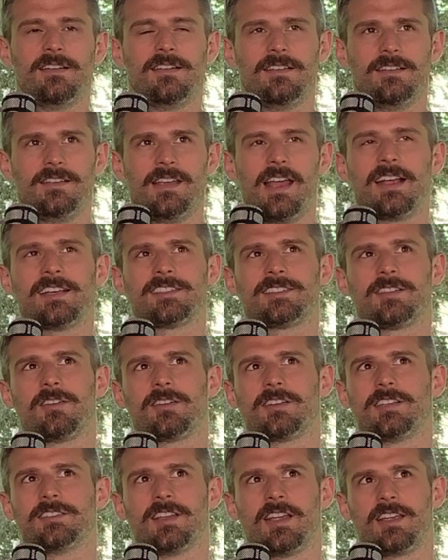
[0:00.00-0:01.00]
yeah, I guess so
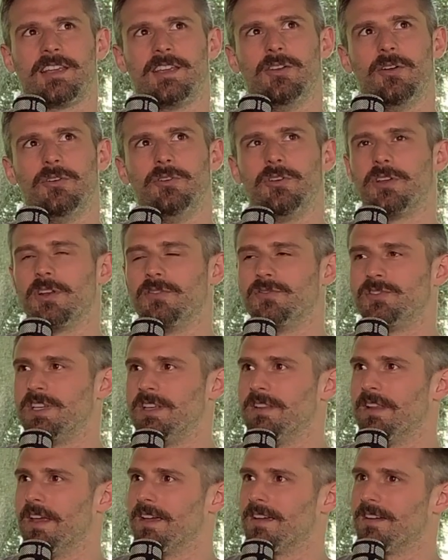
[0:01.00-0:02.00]
because like you know you could have seen
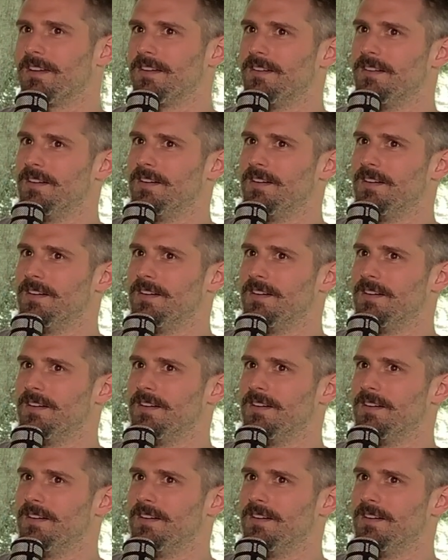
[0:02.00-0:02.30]
like